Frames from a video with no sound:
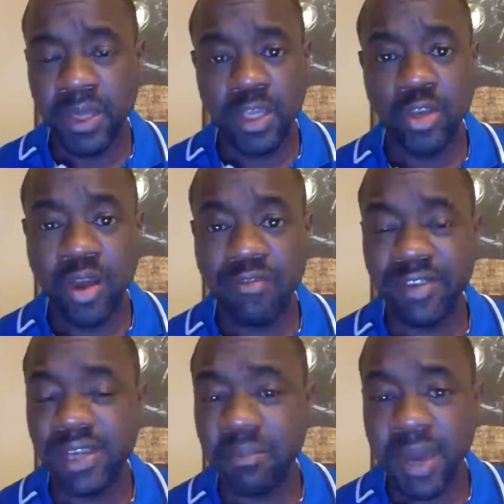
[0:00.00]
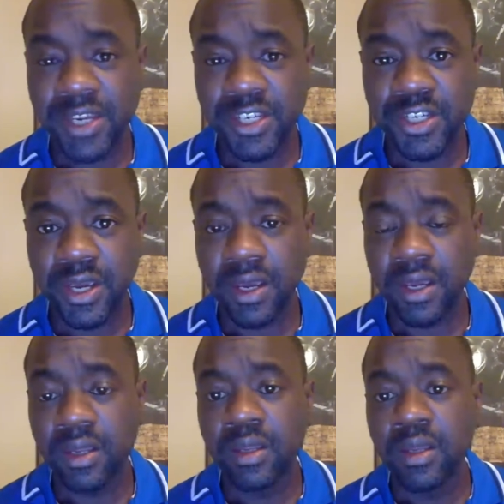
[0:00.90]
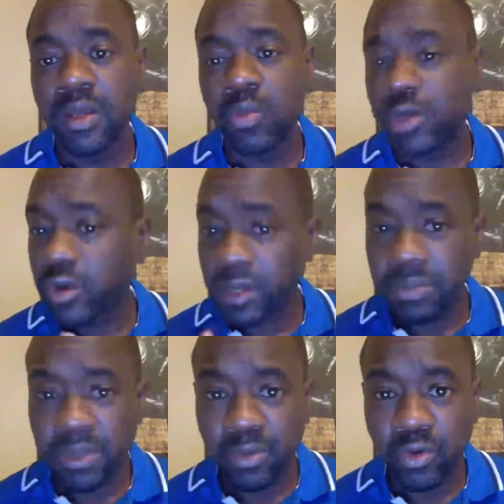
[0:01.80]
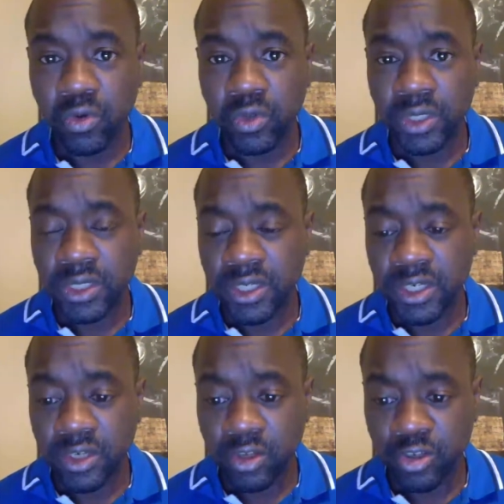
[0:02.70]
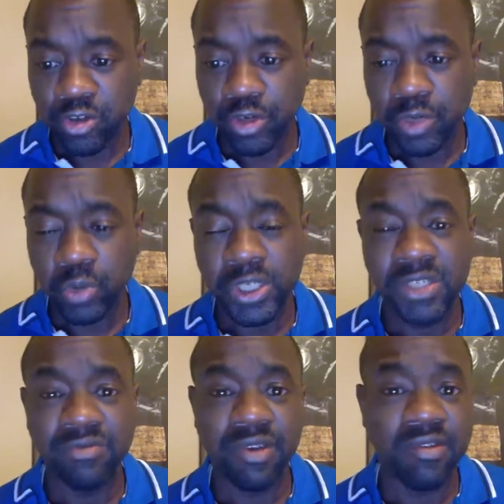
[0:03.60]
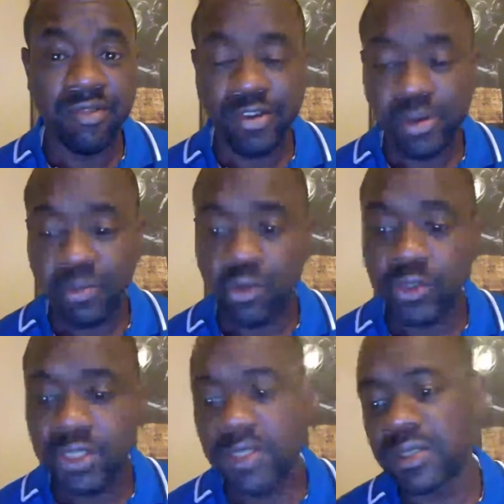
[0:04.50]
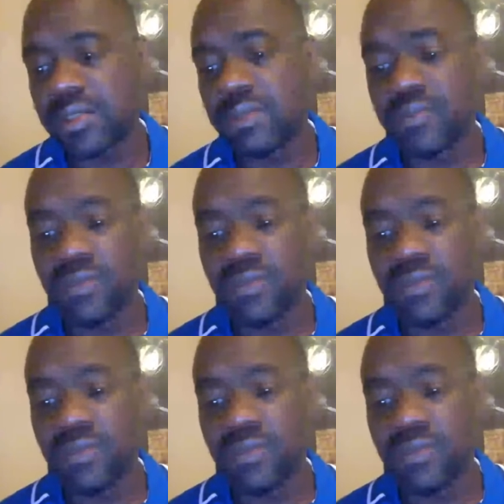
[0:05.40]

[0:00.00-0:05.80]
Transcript: your affiliate manager, with other people in the industry, which is very, very important.